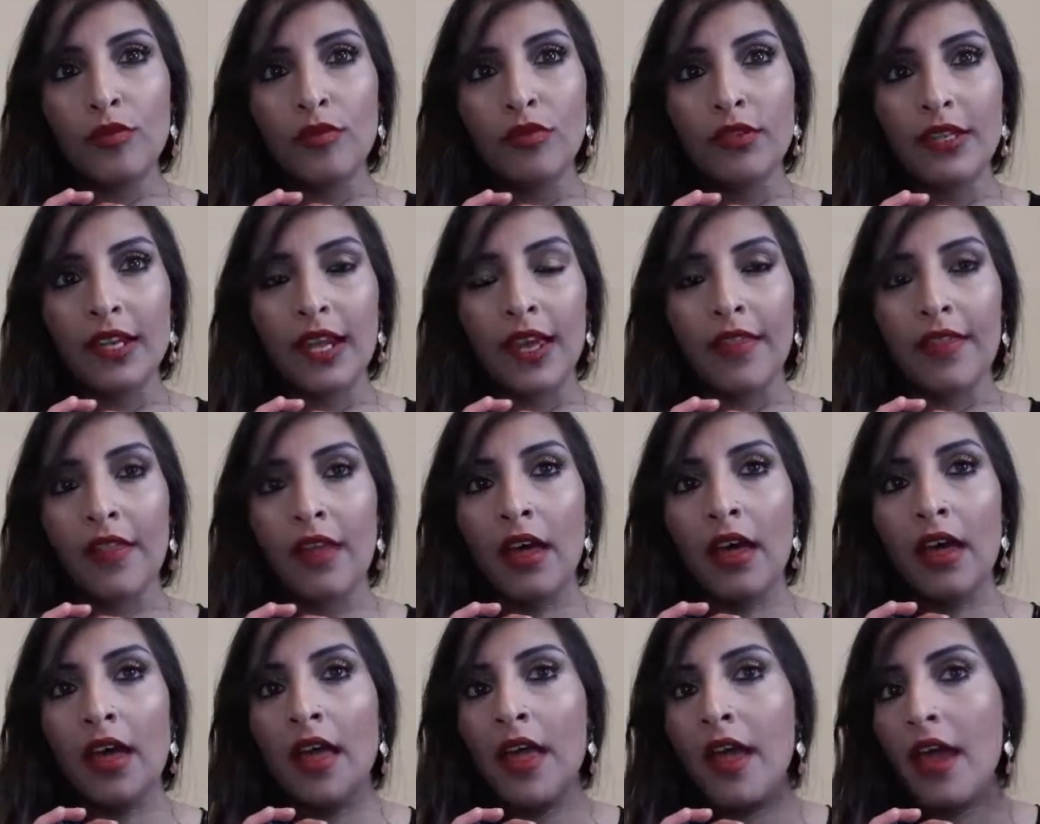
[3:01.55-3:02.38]
them all
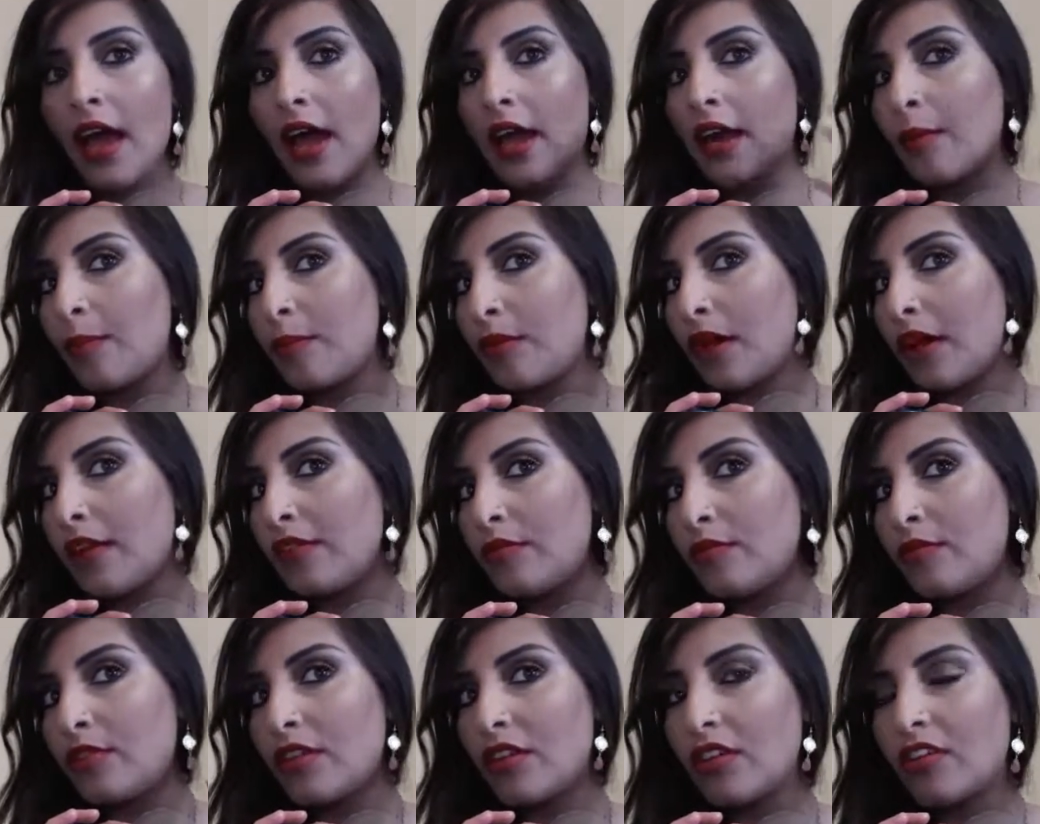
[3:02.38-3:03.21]
together and
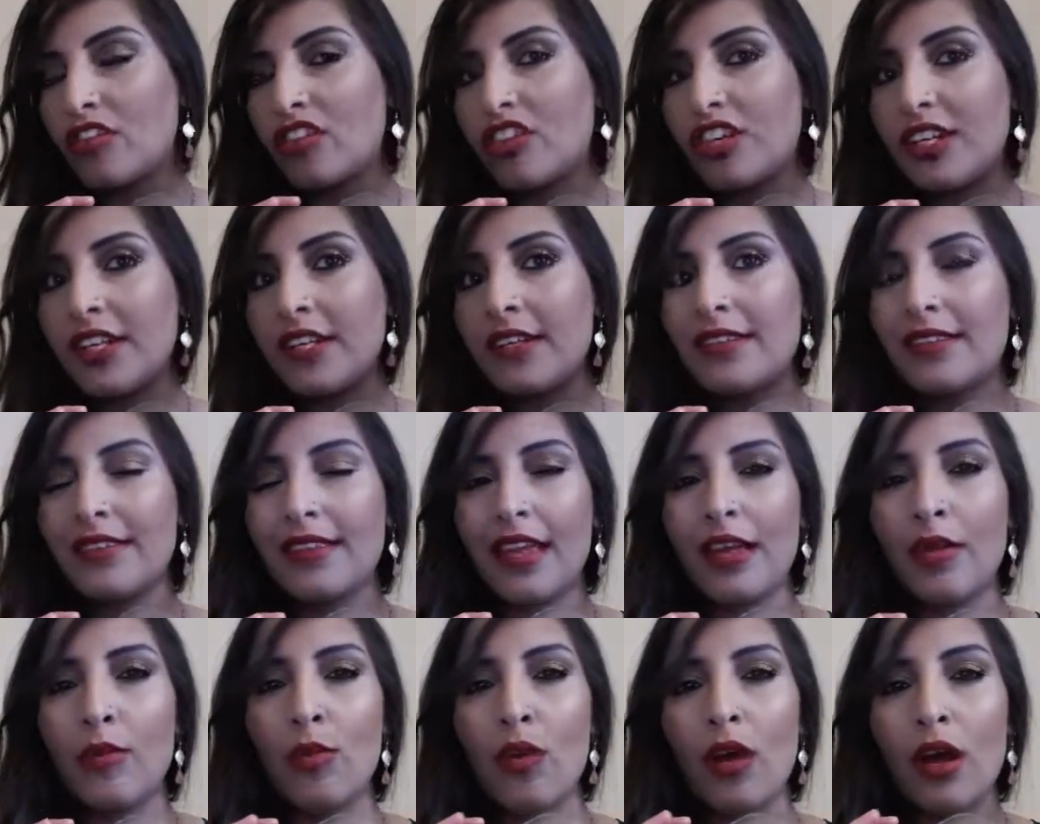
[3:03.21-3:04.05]
apply them to your cheeks,
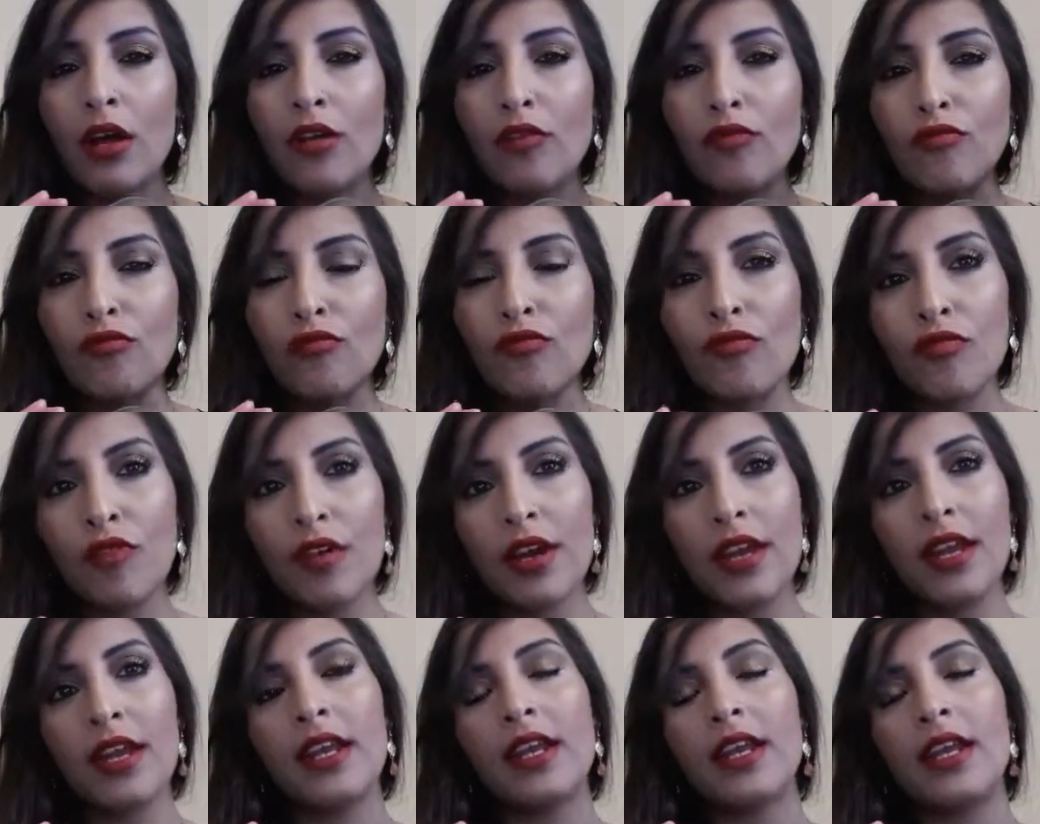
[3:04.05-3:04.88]
they work
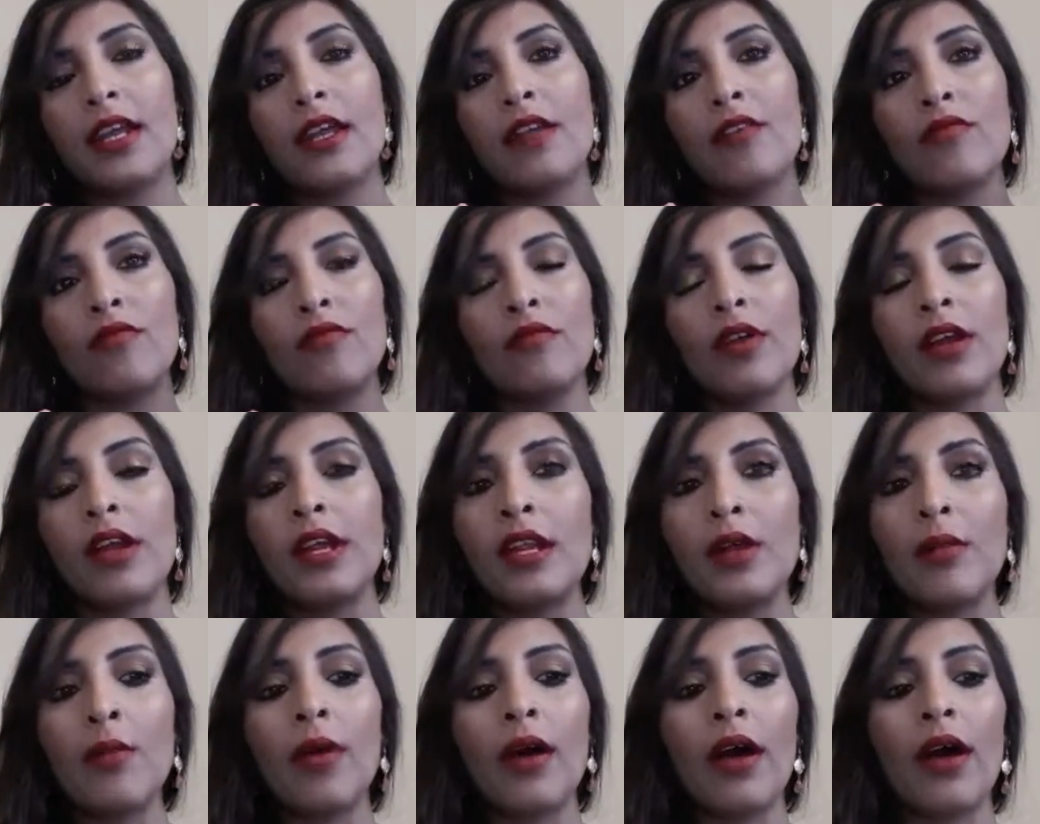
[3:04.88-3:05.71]
really,
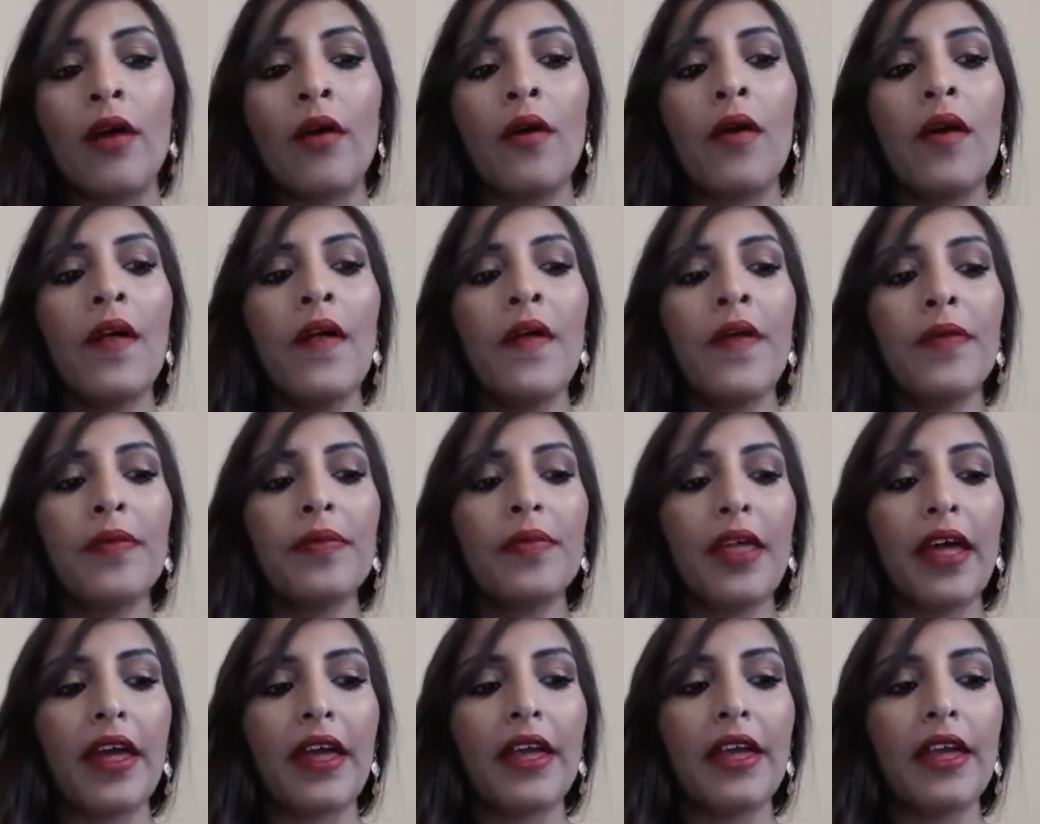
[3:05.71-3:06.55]
really well.
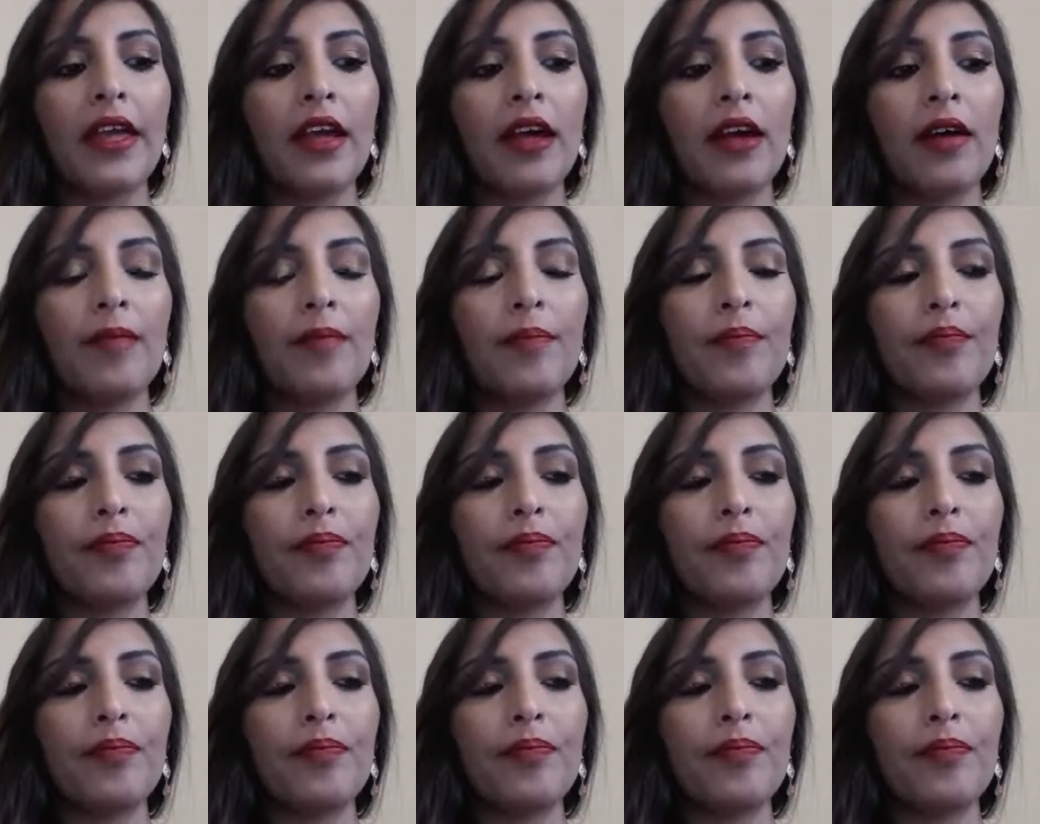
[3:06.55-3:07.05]
They